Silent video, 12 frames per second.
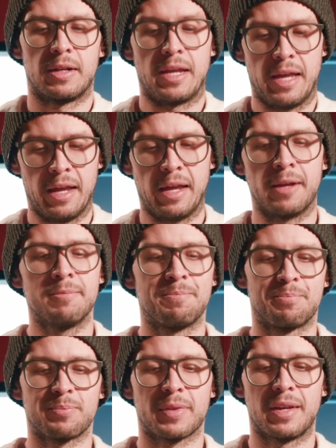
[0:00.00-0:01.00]
here,
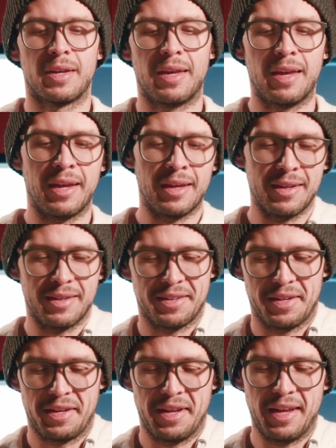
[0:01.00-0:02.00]
here,
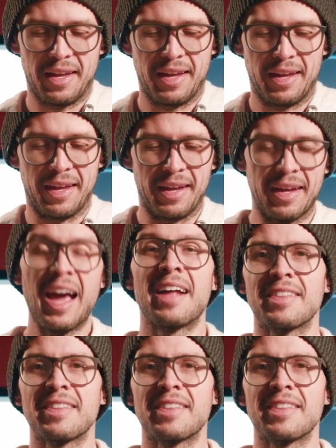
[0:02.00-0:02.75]
here.